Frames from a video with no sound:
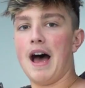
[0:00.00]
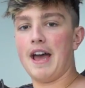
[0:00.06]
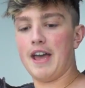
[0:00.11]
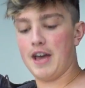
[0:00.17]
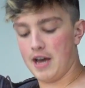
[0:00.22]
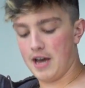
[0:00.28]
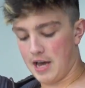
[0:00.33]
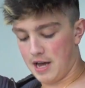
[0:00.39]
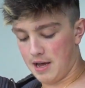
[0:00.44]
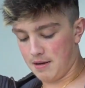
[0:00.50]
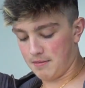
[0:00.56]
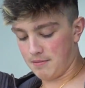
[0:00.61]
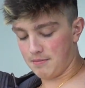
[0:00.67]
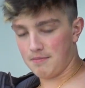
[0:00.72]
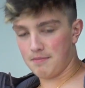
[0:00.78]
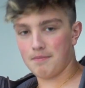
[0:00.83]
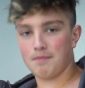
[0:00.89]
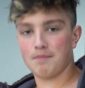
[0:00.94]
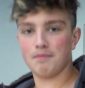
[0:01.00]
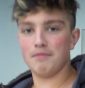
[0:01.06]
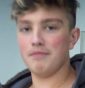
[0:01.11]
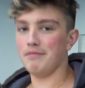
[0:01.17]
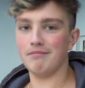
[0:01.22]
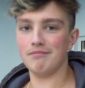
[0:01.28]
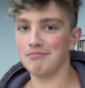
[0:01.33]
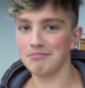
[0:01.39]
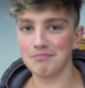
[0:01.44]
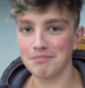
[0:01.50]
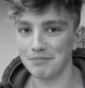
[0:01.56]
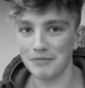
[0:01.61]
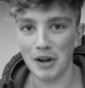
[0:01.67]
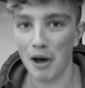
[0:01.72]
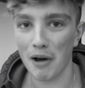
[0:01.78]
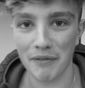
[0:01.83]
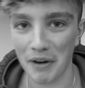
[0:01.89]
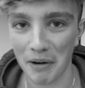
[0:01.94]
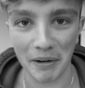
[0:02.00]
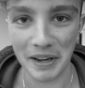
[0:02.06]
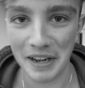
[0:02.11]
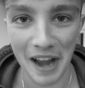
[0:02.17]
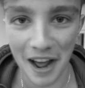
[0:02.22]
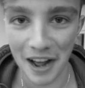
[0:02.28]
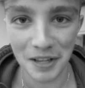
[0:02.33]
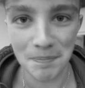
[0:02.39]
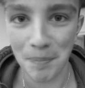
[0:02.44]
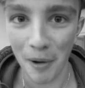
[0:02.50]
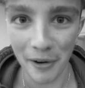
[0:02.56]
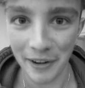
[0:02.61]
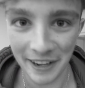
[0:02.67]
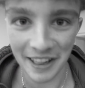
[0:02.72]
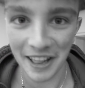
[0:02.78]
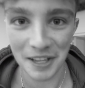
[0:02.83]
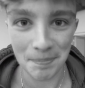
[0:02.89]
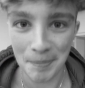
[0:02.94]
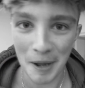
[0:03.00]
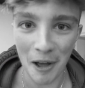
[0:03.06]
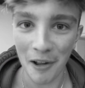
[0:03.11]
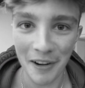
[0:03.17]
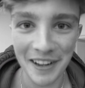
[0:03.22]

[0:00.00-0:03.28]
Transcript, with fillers: my, uh, not very nice body, let's be